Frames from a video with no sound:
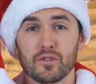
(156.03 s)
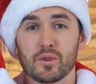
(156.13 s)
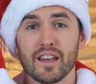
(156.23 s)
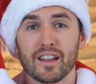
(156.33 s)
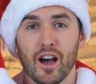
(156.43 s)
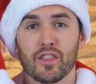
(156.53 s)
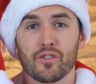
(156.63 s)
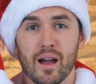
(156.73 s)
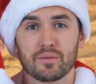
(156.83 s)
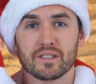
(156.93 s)
if you would like
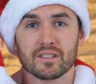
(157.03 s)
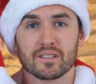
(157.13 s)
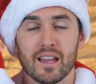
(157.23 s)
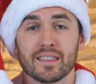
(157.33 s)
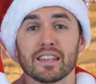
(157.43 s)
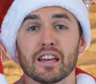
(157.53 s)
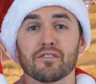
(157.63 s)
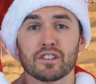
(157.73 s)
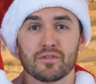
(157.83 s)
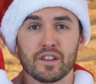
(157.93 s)
other options, at the end
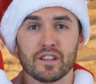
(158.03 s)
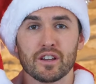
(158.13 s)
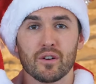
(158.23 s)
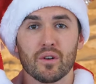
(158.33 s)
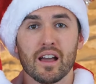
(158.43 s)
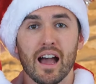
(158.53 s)
of this video,